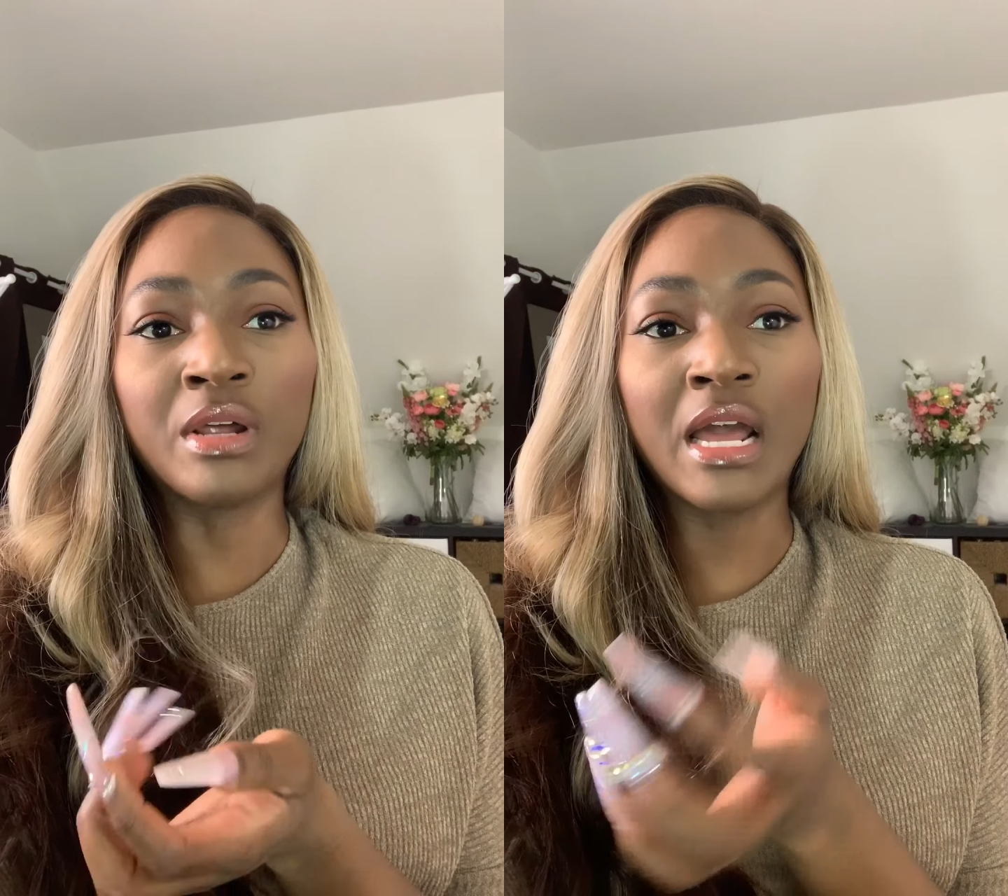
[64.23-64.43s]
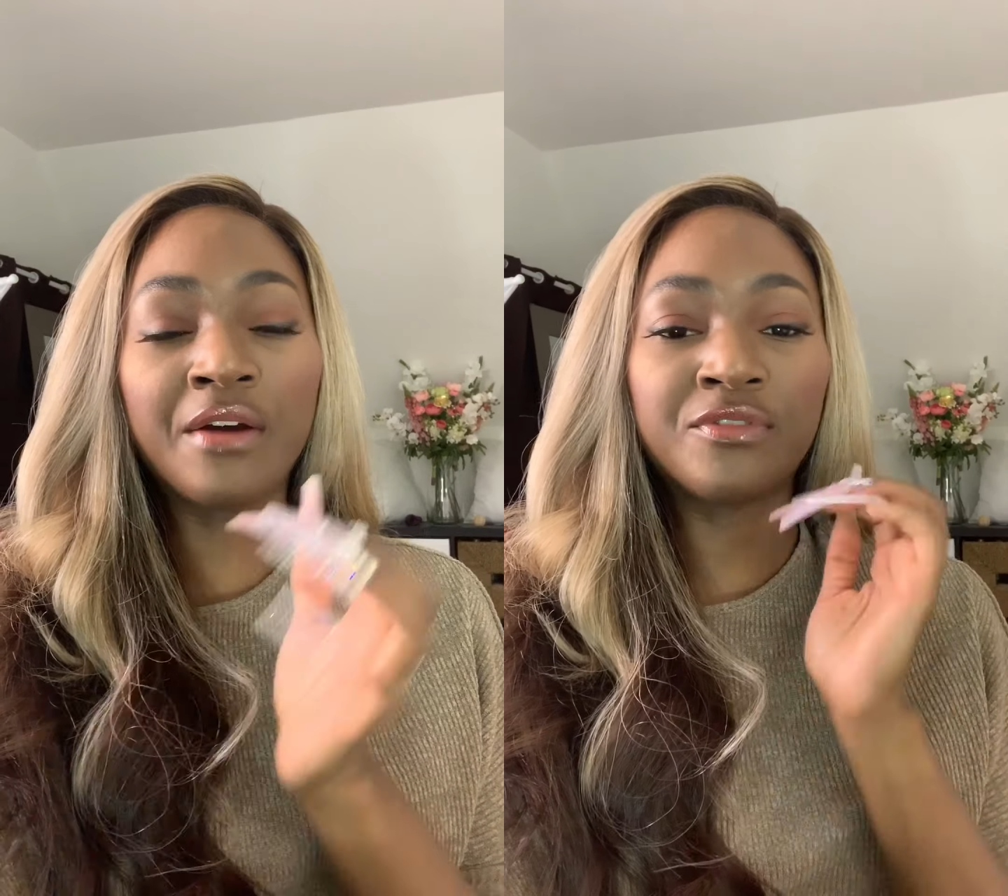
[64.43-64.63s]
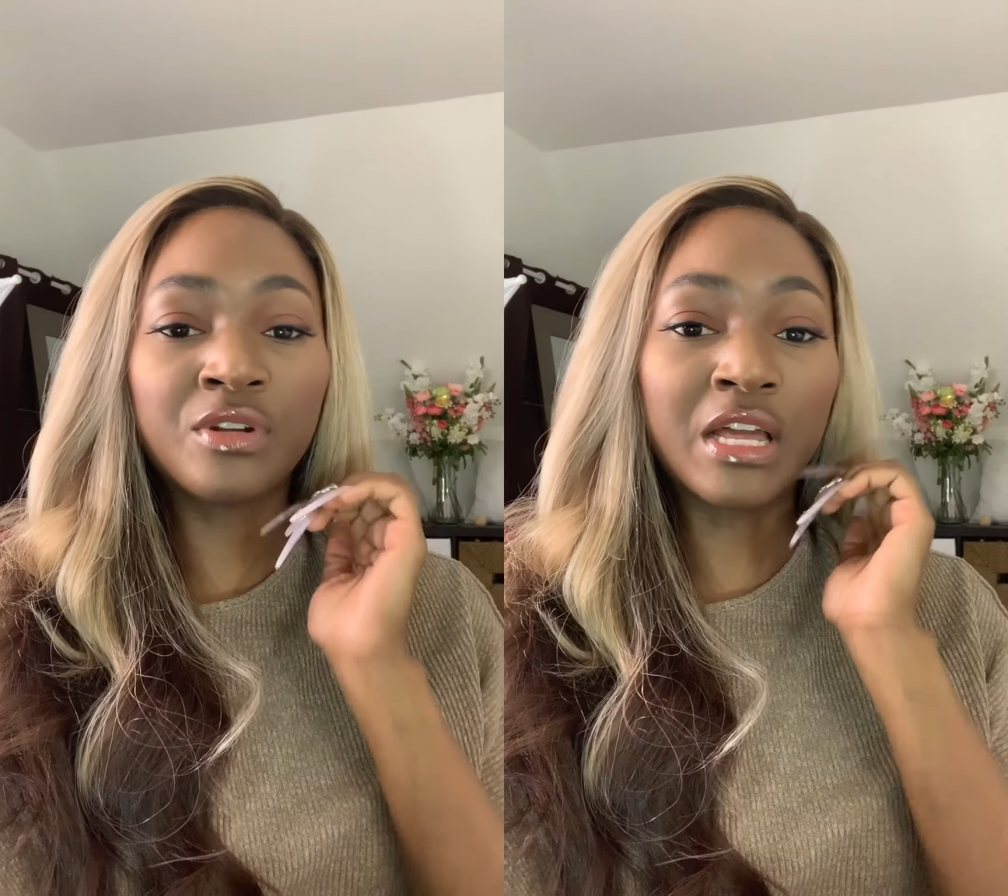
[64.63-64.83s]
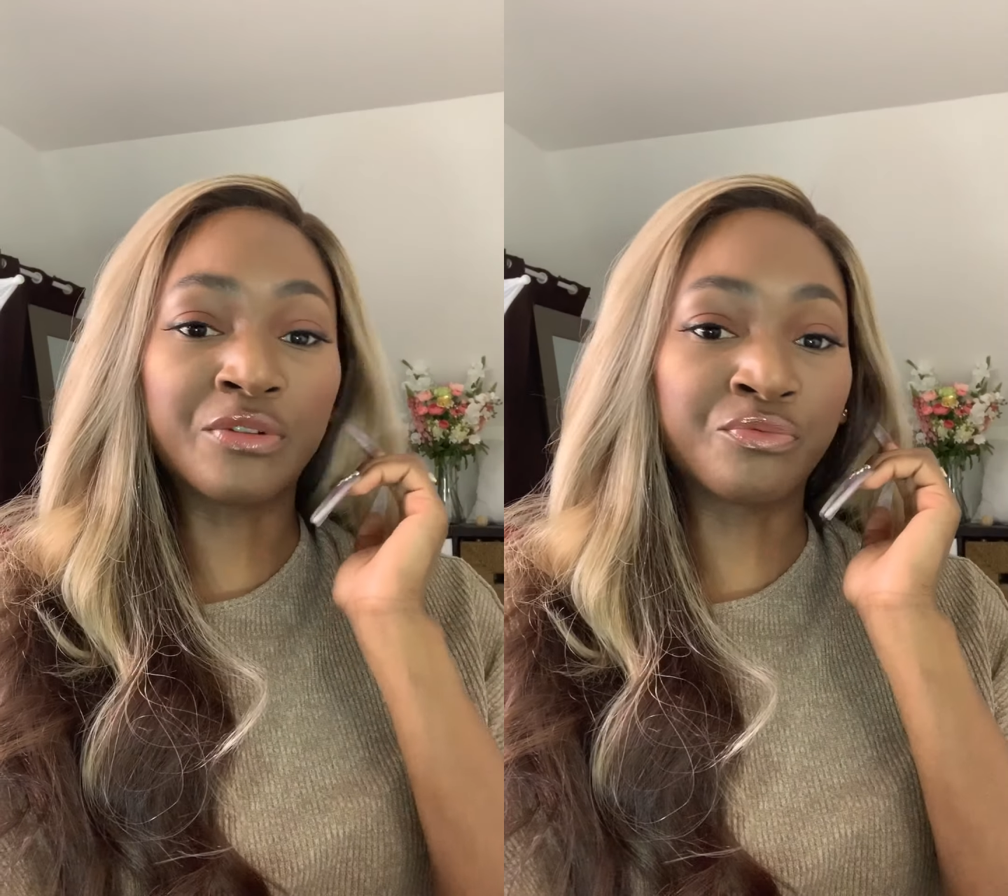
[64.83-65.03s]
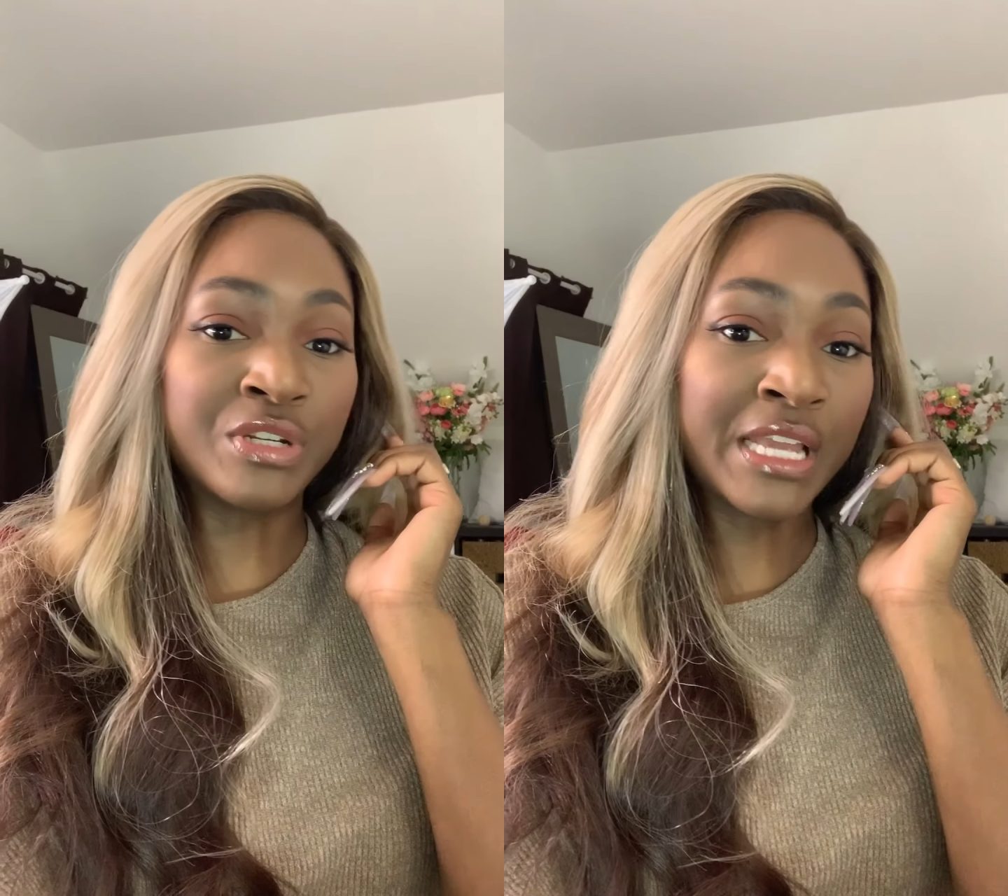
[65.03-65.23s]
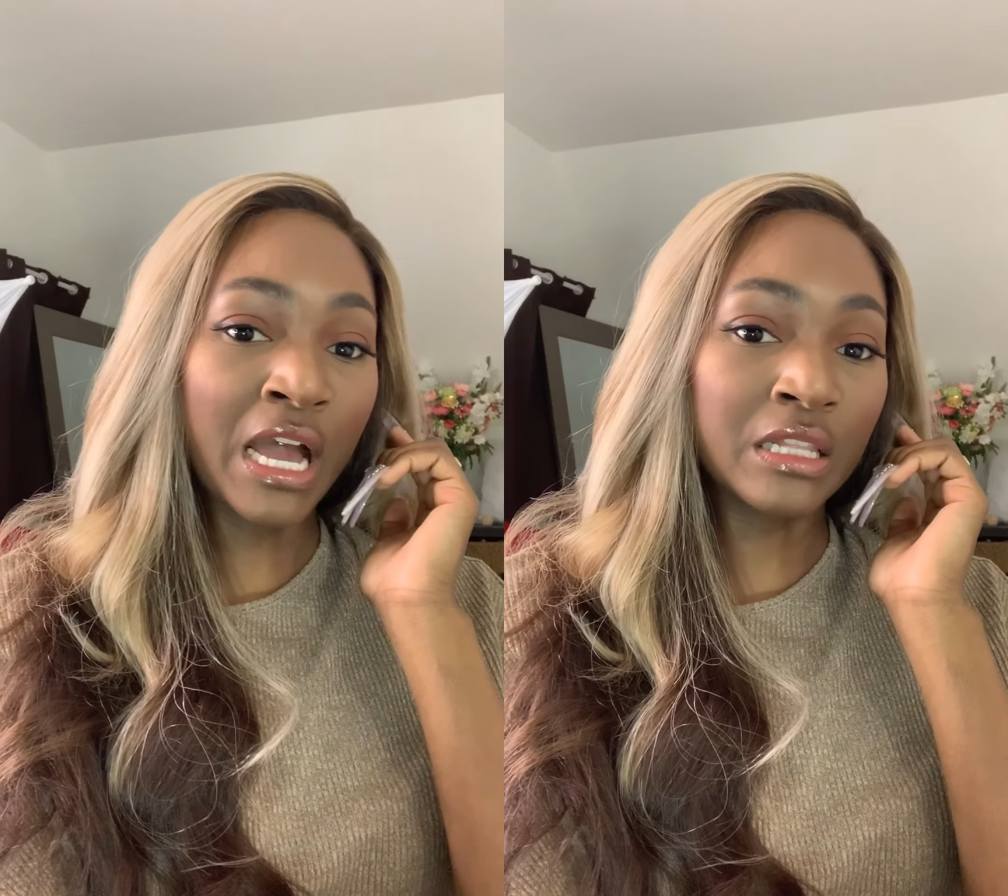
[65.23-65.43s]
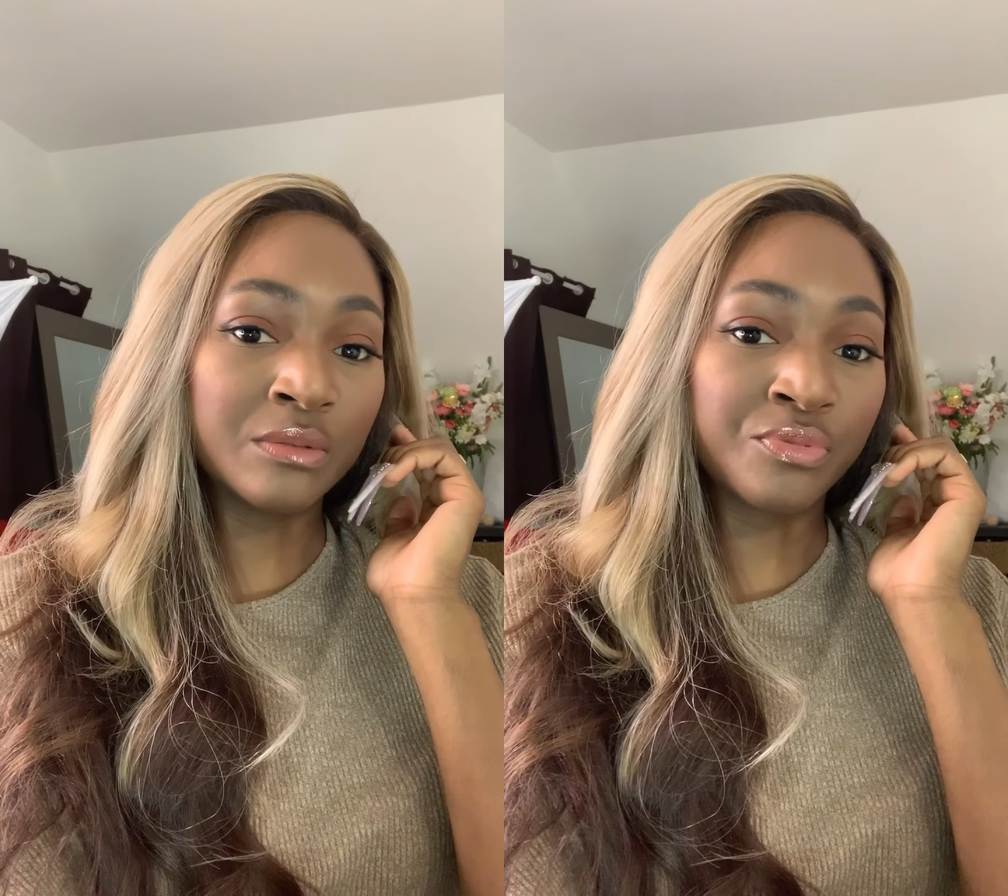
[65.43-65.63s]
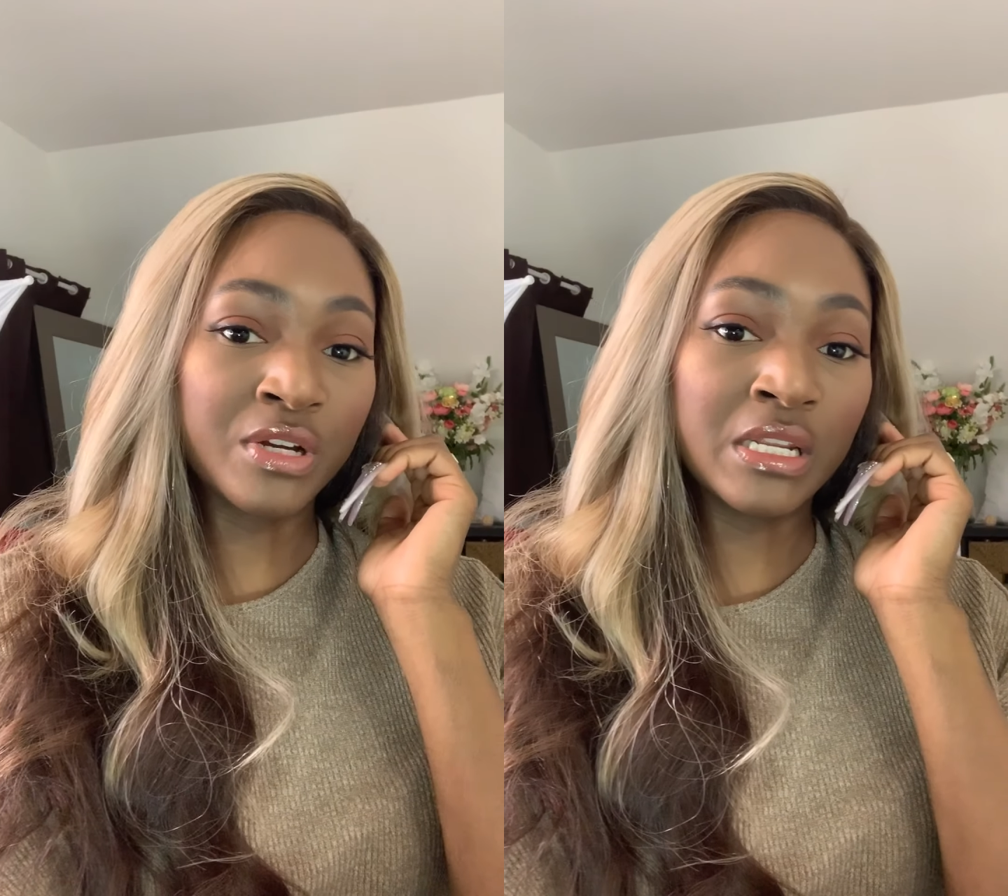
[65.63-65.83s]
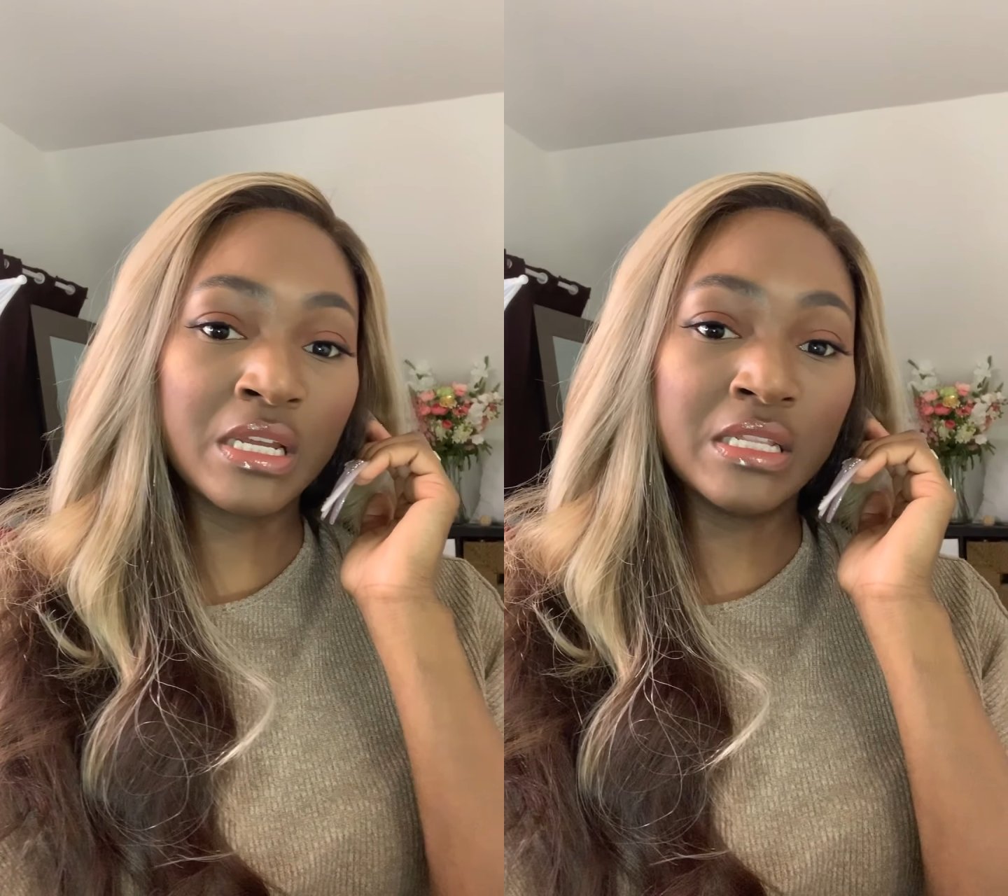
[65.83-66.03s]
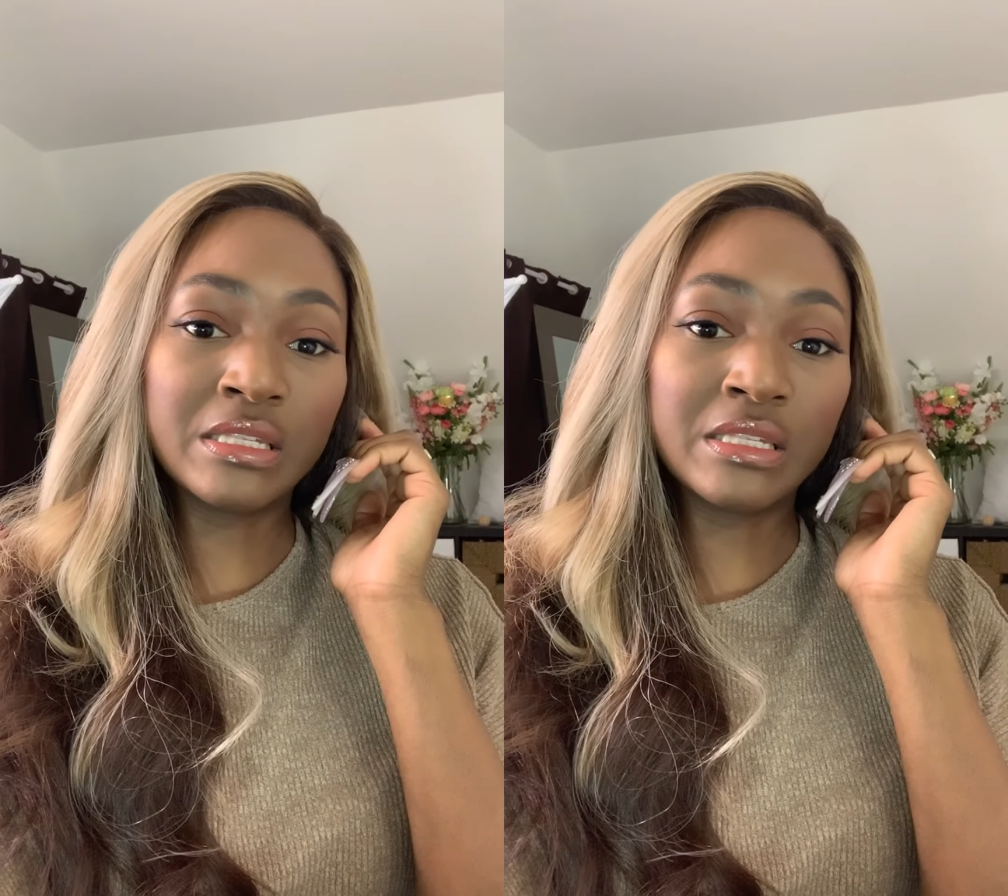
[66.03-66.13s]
but I have to like recalibrate it